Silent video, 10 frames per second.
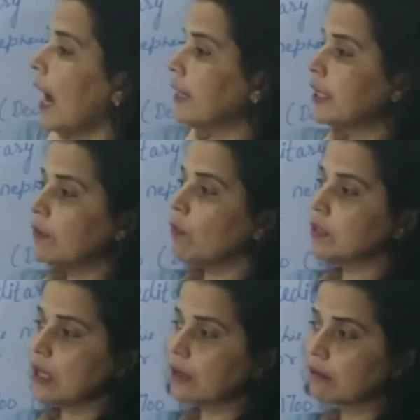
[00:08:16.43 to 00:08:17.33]
And he
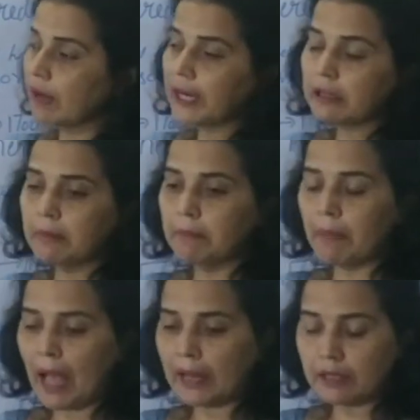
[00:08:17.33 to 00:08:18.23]
was a great
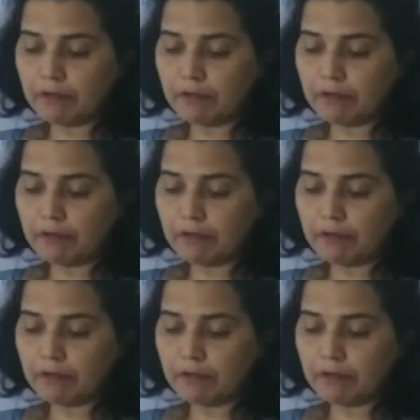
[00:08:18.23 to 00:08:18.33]
man.